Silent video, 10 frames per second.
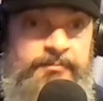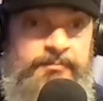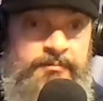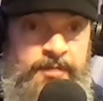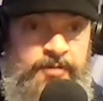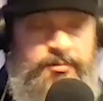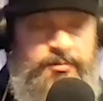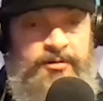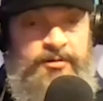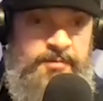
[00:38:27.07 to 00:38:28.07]
you know,
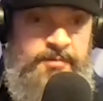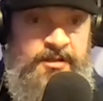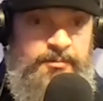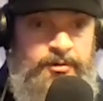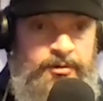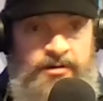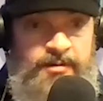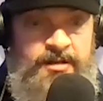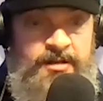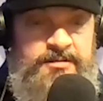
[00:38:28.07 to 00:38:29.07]
supposedly been in the program
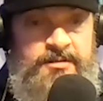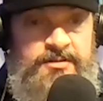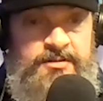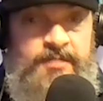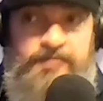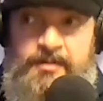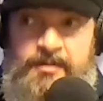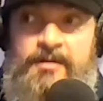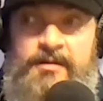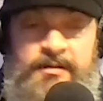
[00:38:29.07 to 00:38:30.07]
and all this other stuff.
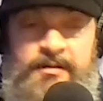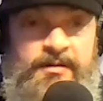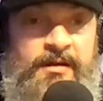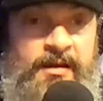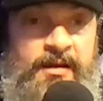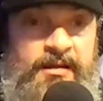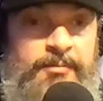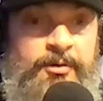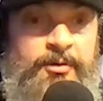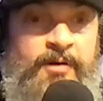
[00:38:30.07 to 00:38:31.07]
Head of that
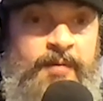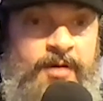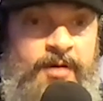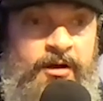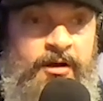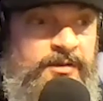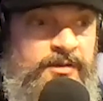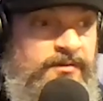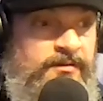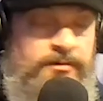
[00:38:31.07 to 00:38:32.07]
program calls me and
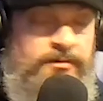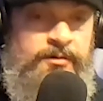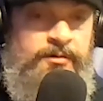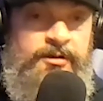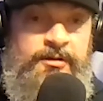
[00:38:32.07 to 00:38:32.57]
says, "Who are you?"